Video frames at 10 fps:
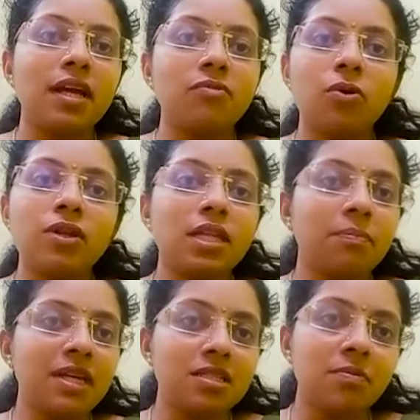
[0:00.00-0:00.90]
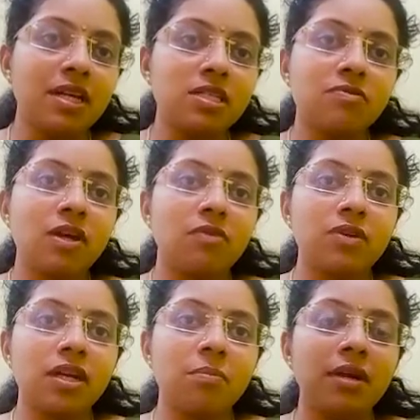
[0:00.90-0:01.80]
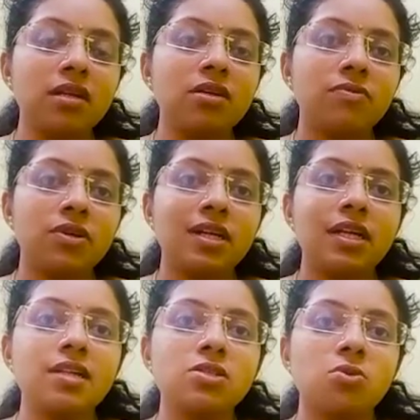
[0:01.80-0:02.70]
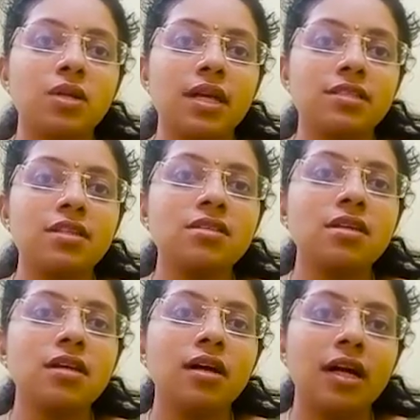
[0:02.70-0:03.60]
like phototherapy is the best way of treatment for treating psoriasis,